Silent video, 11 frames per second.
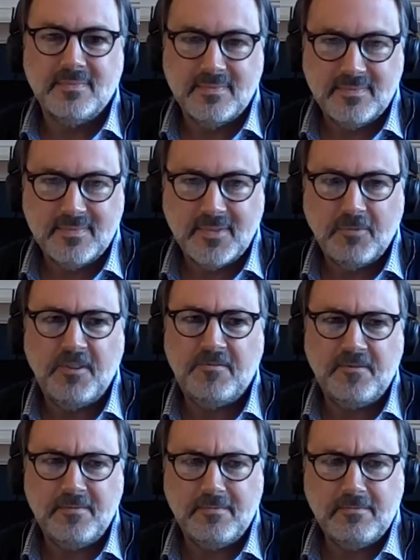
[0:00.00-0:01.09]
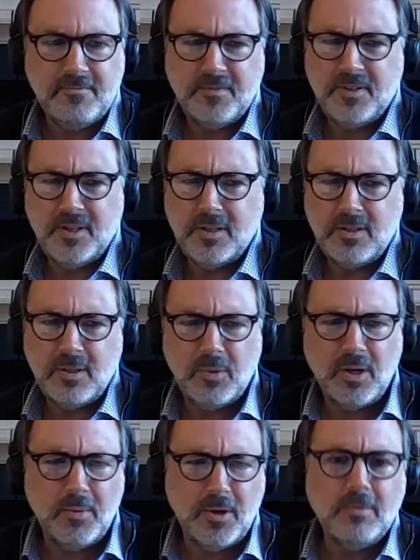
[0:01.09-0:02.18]
whatever it is F- that you know the, 15 the,
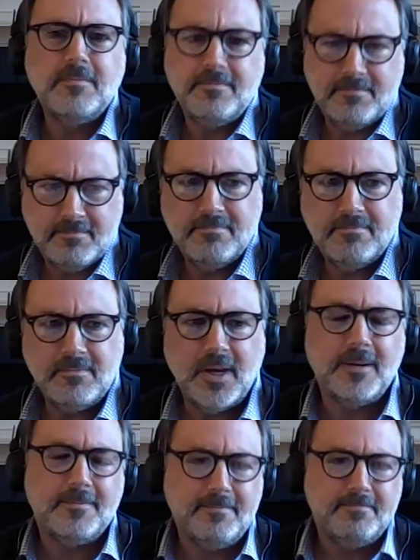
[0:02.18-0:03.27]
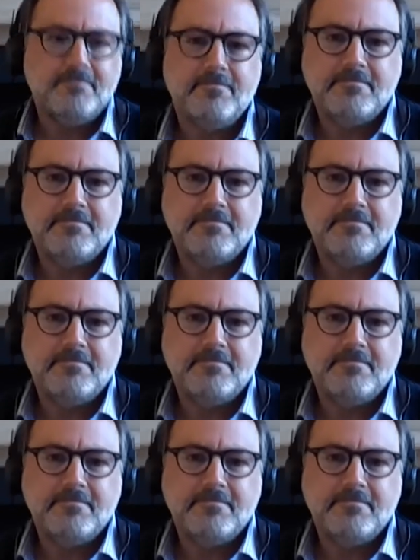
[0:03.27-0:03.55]
cpw 15 central yeah. park west